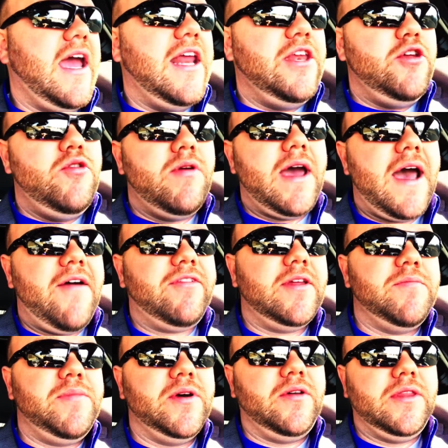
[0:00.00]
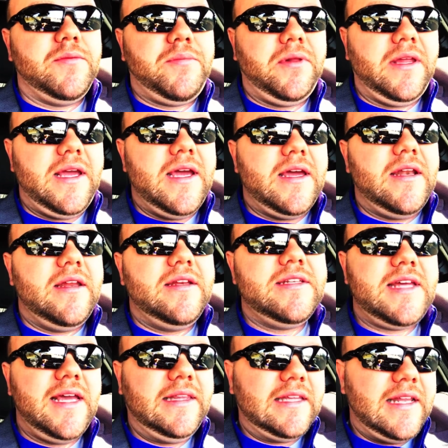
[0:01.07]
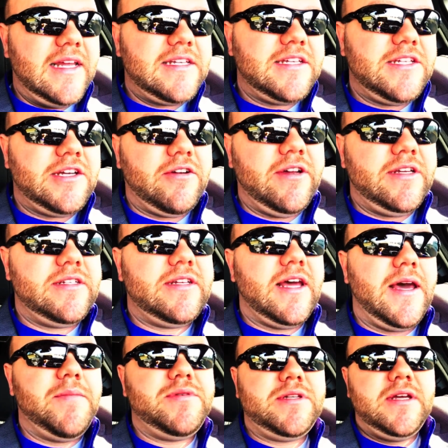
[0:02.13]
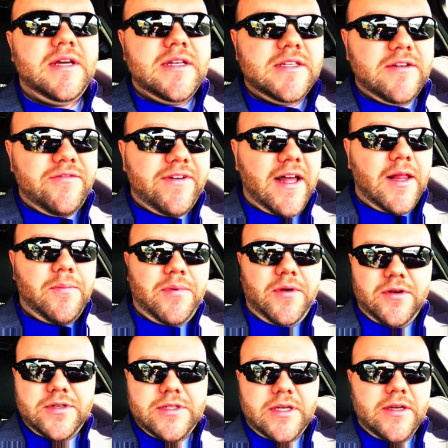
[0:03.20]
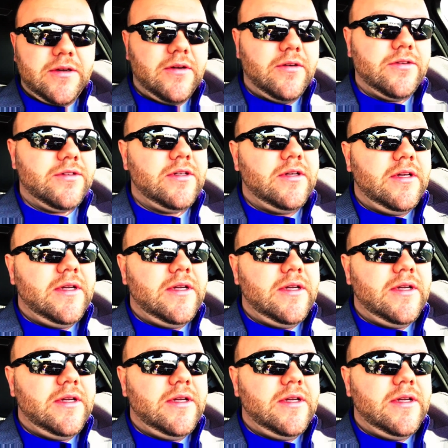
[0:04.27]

and you have to build the plan, take the necessary steps, develop your skills